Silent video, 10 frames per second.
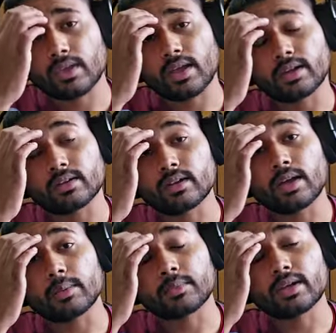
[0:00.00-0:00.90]
and
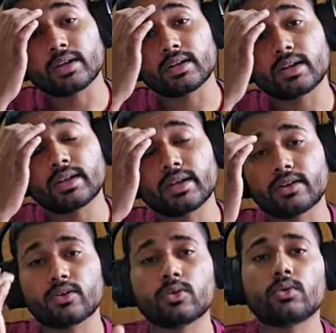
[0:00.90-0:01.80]
I'm currently
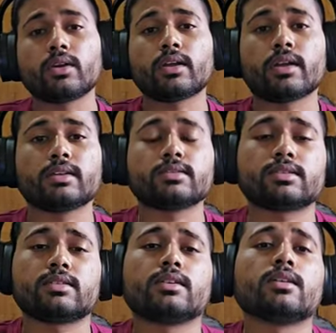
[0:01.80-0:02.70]
enrolled as
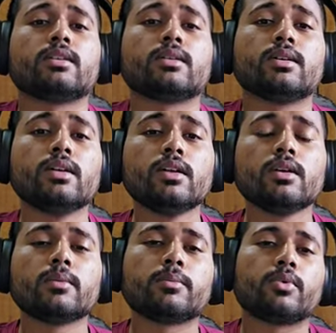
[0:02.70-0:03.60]
a
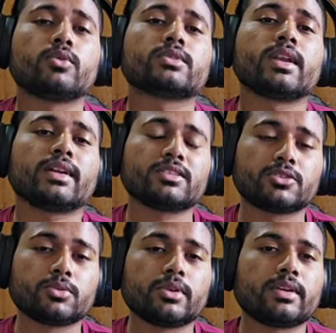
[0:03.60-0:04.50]
postgrad
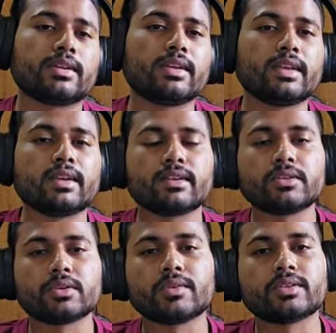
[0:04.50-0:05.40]
student in Deakin
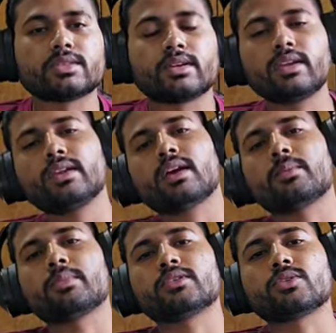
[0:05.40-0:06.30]
University.
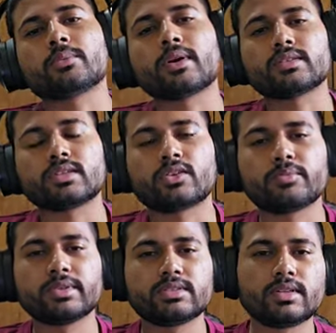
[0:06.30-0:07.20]
I'm pursuing Master of
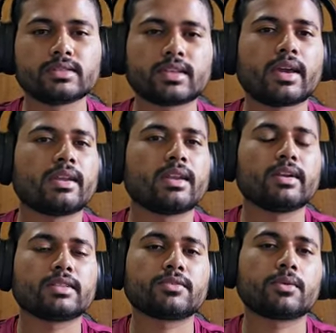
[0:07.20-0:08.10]
Business
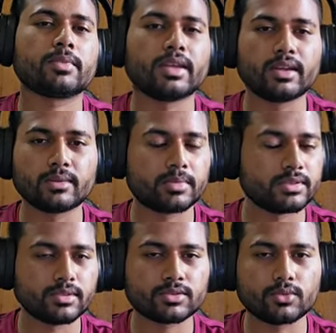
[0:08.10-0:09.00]
Analytics from Deakin
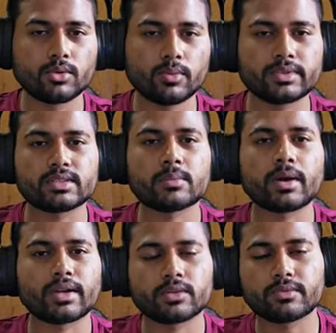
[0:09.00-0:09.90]
Business School, which is a
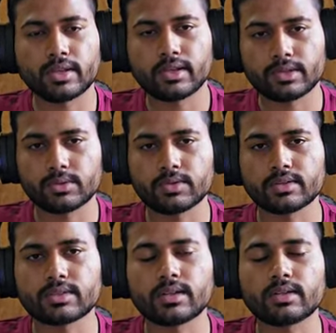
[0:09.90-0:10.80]
part of Deakin
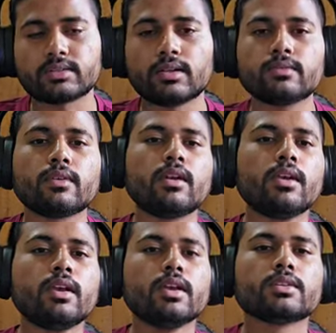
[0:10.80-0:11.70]
University itself.
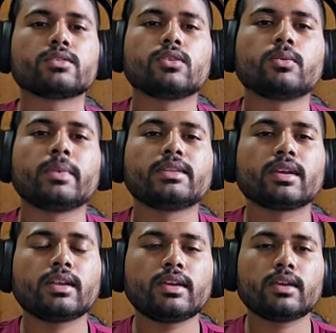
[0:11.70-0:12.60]
So
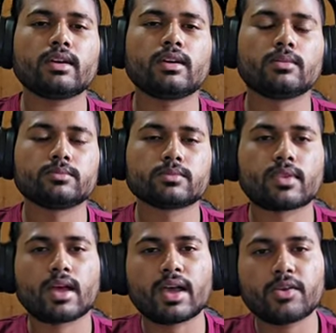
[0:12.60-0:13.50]
basically,
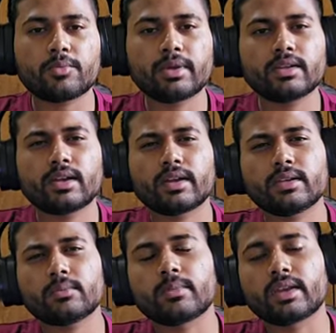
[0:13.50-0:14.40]
I have been
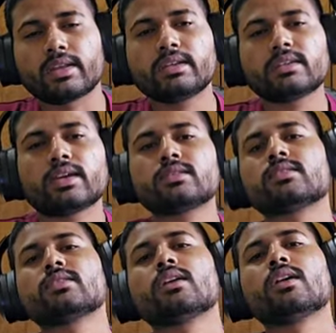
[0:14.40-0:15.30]
getting many texts